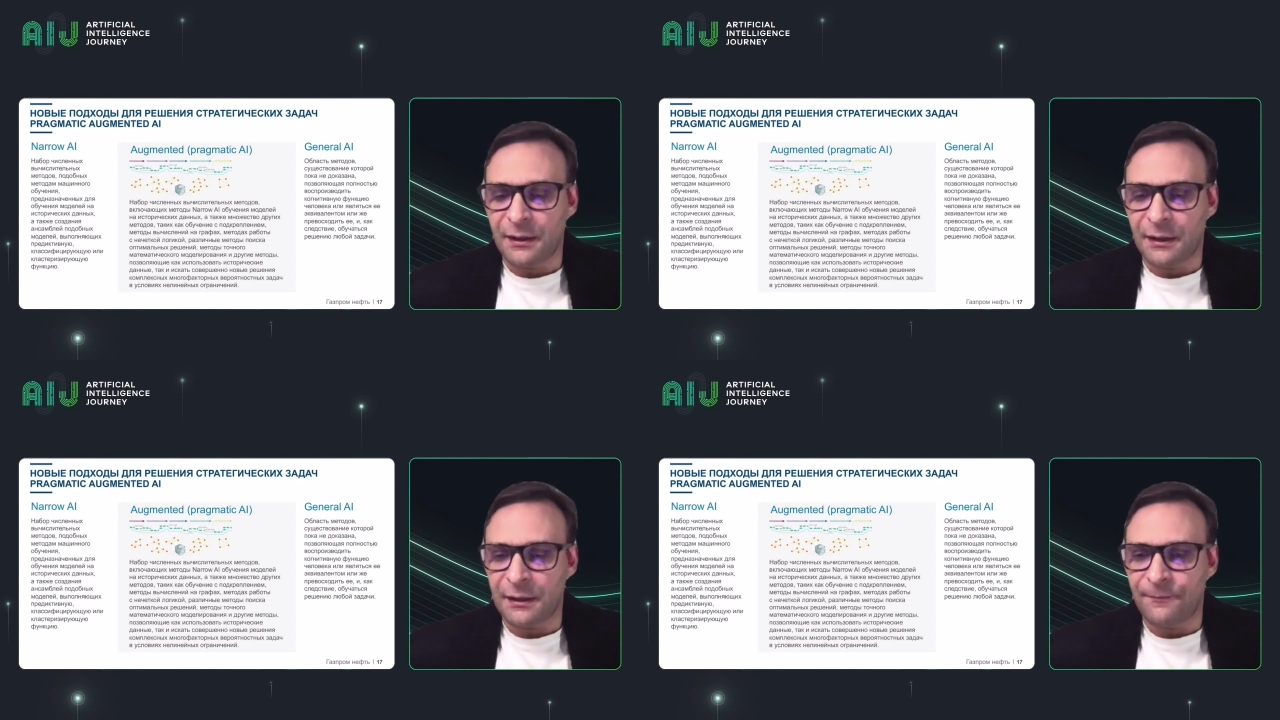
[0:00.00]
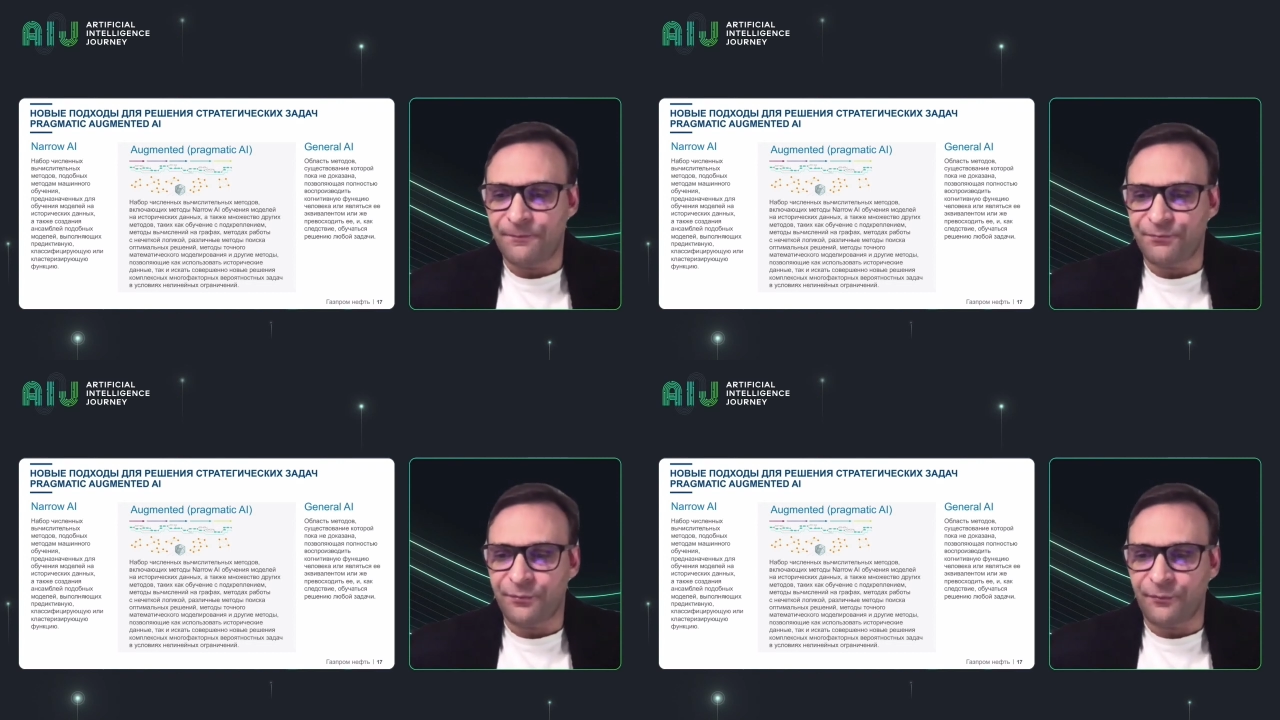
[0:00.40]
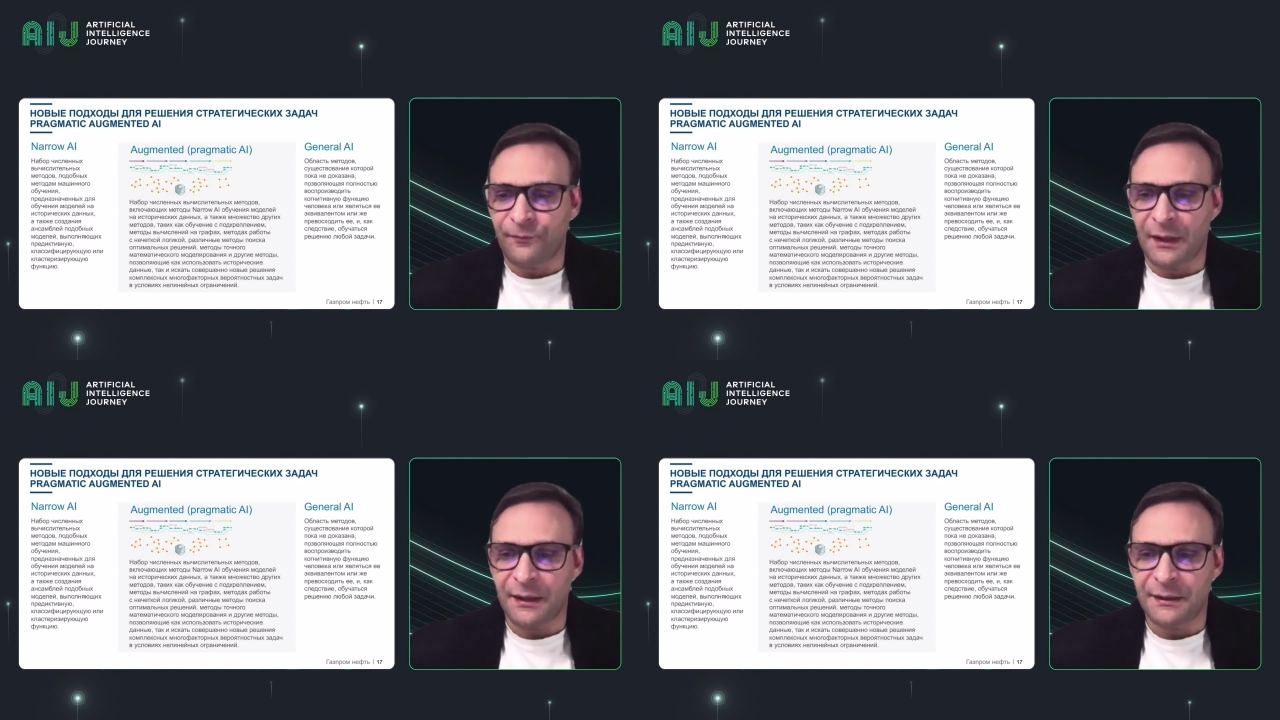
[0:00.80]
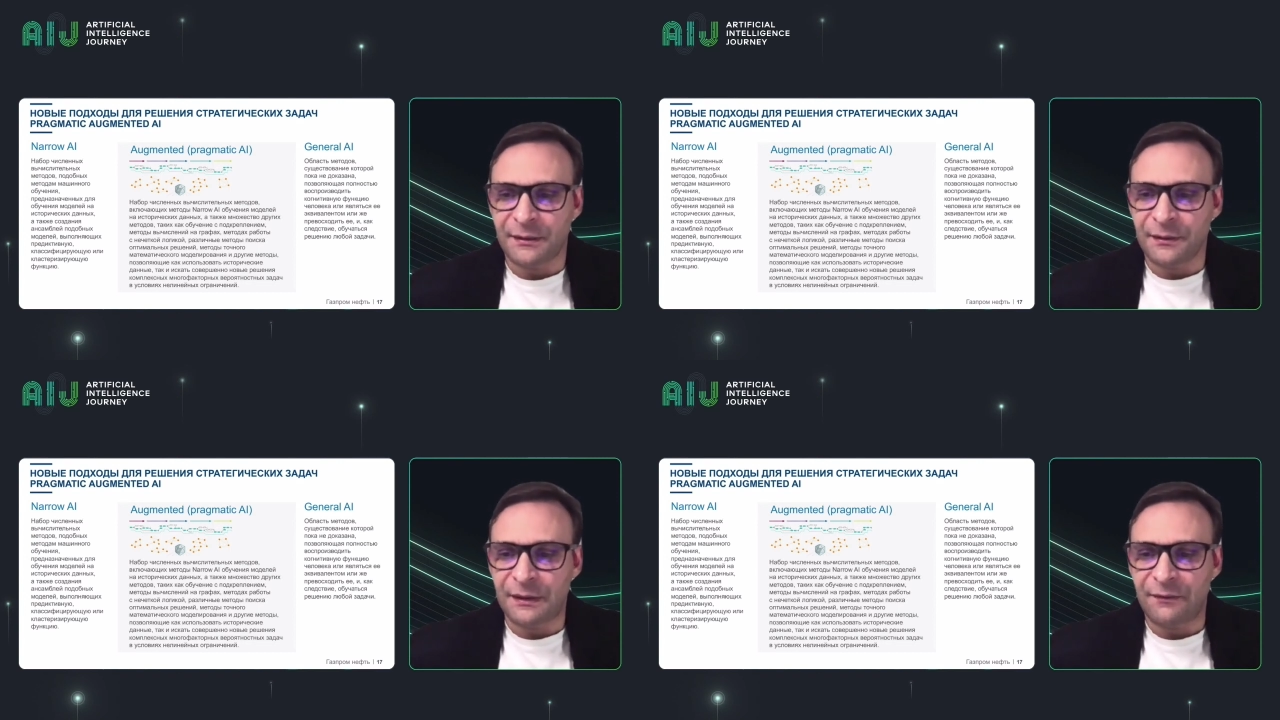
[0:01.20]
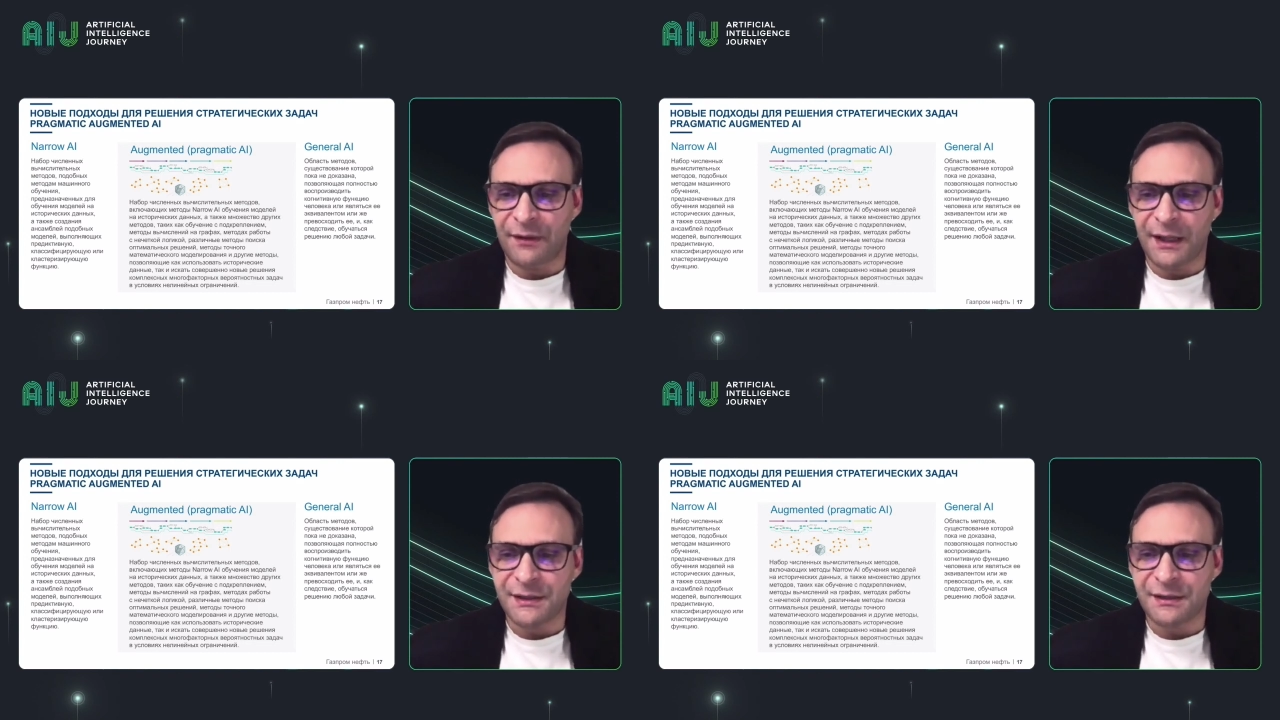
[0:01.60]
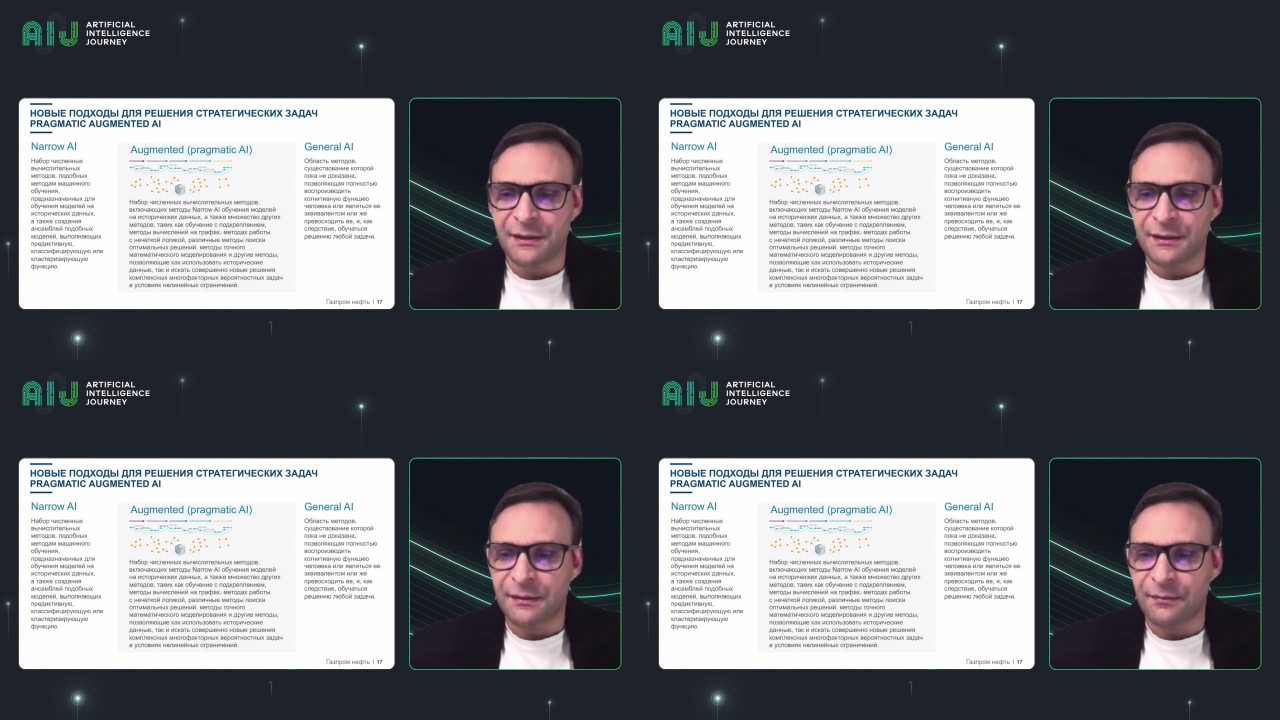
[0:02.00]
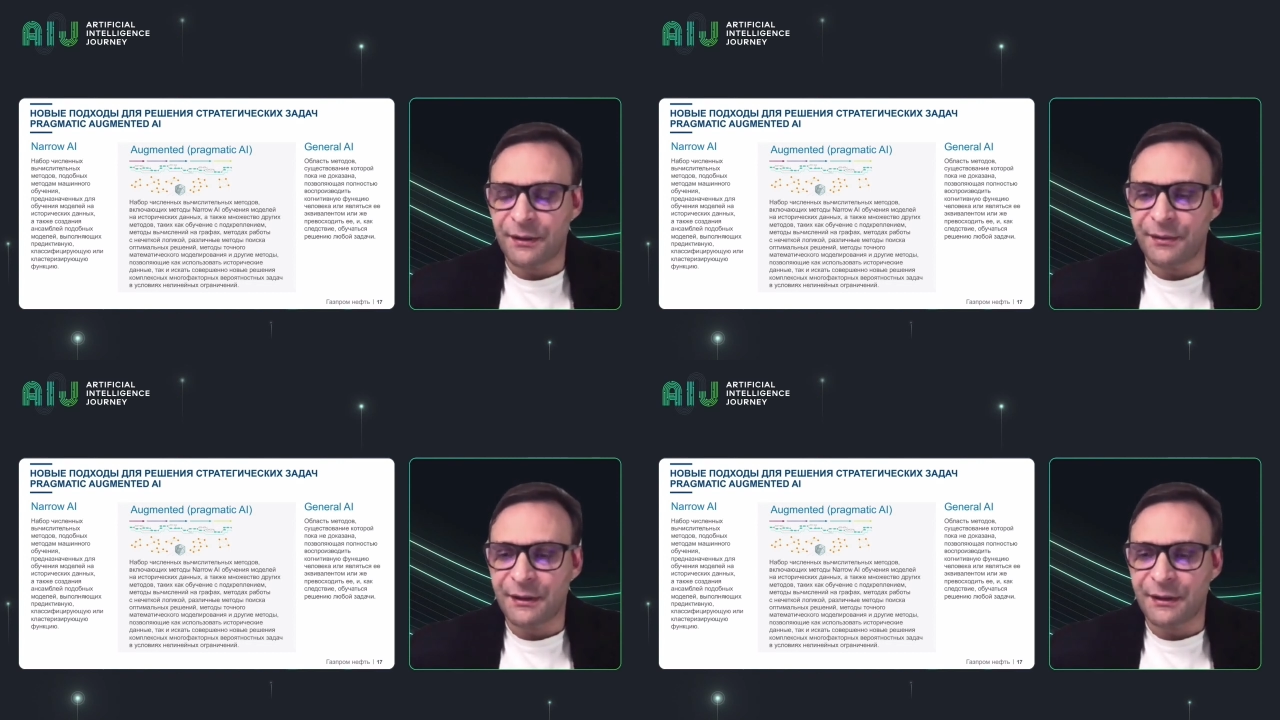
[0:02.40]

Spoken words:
approach. That's important.